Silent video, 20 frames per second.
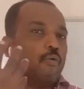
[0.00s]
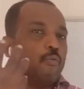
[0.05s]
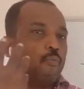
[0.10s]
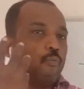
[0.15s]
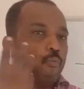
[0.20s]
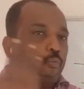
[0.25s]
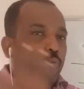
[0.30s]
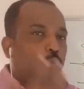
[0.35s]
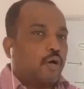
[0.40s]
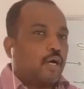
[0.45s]

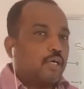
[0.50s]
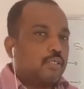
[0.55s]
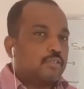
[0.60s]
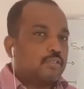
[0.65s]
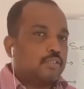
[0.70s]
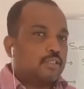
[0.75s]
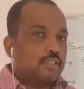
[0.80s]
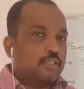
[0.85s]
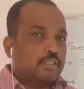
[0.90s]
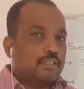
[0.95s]

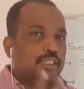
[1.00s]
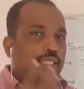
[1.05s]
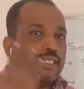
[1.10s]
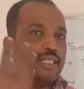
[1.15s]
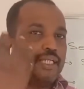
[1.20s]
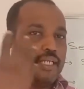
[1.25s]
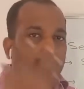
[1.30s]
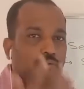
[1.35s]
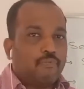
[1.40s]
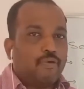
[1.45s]
what the
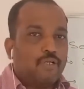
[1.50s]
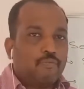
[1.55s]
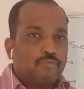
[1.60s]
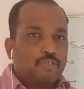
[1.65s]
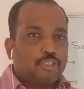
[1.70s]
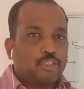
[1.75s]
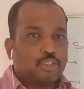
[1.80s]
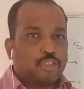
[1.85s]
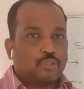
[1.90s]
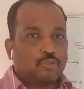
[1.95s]
level we
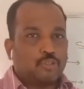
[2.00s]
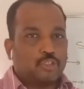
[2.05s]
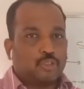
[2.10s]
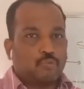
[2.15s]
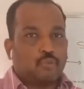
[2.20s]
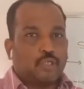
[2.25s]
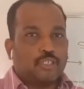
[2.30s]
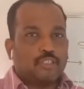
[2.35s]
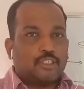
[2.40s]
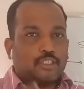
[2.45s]
shows,
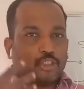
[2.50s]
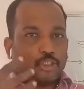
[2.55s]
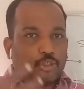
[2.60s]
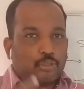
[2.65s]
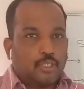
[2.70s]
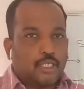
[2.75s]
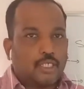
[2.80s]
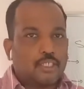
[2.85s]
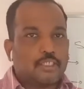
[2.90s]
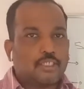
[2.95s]
what the
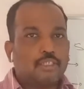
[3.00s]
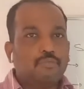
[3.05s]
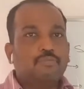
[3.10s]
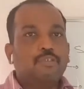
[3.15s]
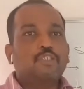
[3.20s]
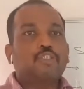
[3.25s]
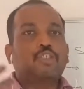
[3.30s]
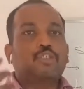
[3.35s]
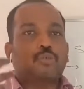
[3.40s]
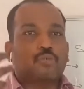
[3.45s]
surety we
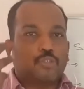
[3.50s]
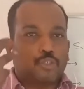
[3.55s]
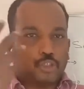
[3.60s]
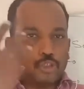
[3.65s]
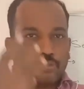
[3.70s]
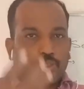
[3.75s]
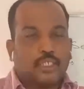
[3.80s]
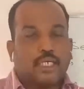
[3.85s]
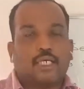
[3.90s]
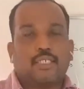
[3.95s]
shows to
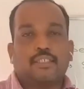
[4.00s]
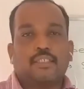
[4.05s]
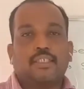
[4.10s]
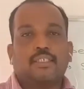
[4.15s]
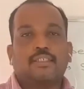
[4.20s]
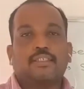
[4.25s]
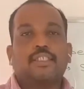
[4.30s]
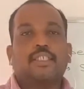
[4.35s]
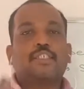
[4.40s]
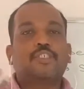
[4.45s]
the
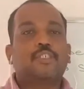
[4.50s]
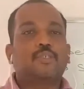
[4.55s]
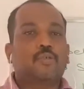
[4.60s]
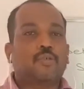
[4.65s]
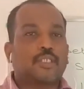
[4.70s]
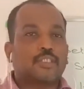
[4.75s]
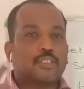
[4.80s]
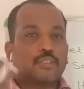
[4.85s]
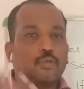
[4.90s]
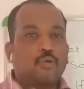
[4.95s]
others, that is known
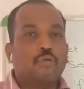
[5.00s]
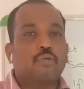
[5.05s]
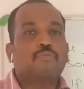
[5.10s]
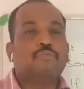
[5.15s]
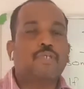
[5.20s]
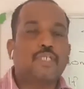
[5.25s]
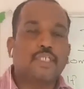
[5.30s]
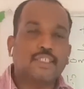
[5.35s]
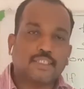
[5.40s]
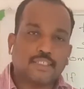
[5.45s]
as
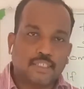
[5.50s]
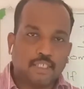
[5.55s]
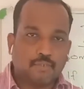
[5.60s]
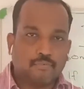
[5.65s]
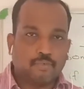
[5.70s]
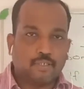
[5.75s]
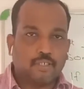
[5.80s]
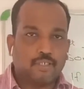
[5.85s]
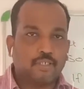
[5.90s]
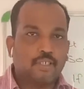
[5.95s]
confidence
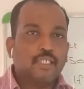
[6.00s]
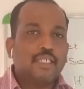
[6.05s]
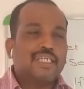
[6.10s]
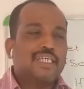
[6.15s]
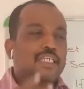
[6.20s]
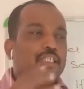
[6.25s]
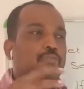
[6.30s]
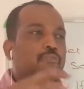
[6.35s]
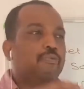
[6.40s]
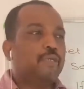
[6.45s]
level.
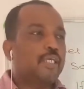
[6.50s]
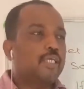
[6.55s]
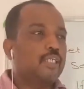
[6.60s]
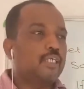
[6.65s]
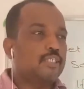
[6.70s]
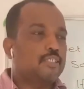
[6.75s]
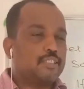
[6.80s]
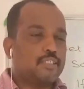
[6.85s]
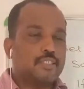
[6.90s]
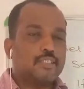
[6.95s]
It
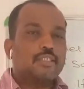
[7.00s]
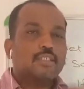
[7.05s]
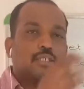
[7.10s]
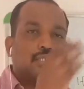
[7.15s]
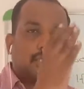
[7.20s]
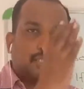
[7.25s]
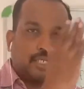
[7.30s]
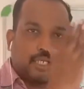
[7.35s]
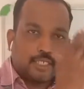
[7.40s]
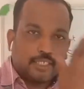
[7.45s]
varies
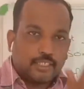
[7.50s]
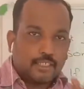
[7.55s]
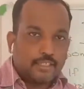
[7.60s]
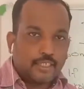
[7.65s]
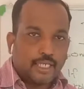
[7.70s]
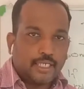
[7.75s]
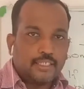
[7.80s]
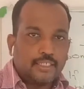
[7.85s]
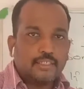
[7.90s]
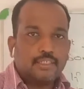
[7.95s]
like
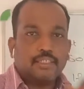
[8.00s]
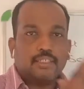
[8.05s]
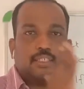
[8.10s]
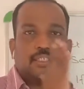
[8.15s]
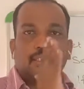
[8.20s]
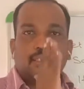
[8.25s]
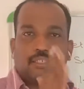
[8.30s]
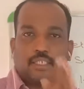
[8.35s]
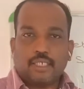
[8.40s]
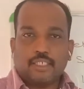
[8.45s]
90,
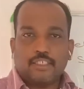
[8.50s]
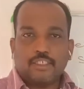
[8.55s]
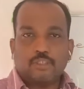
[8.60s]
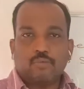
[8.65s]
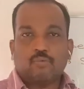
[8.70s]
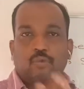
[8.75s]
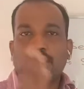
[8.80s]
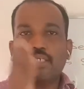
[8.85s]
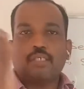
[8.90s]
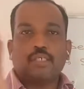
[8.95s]

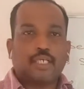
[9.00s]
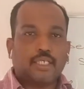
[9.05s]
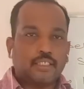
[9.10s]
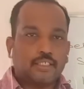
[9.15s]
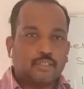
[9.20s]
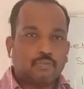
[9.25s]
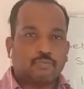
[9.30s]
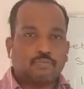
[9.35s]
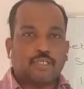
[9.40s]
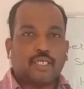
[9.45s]
91,
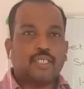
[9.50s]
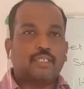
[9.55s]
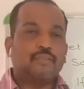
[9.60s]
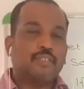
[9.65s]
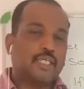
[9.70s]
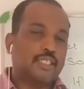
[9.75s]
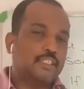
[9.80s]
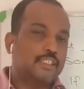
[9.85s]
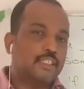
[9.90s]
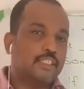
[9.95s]
95,
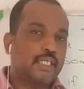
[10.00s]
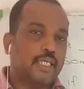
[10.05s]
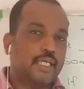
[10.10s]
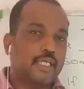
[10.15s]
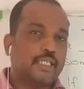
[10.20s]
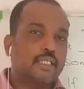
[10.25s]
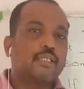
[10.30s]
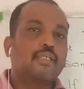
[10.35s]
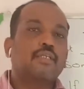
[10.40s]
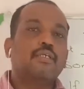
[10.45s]

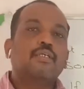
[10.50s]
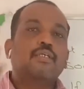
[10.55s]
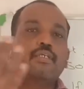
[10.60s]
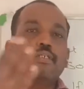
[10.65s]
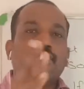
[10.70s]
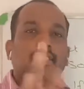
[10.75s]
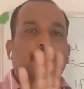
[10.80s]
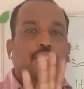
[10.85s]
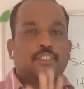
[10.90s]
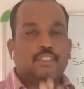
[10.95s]
99,
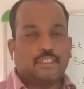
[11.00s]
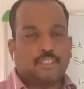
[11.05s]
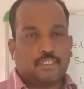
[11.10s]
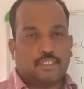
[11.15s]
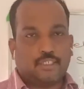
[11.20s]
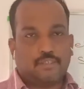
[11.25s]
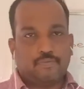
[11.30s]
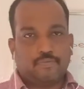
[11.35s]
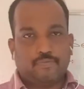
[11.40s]
etc.